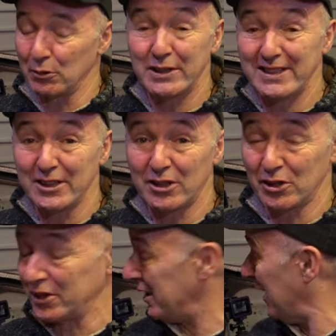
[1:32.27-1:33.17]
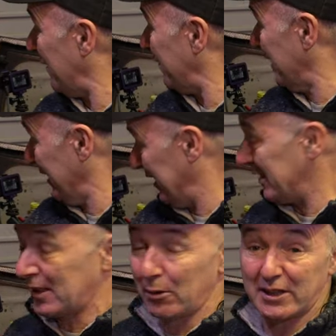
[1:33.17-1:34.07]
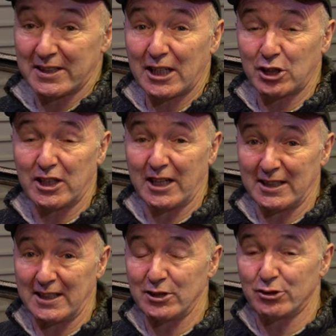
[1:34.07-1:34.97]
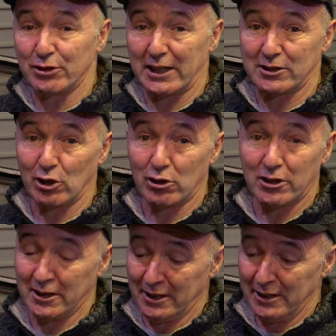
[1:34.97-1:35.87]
The reason I cut it in half is so I could actually get it in through that door.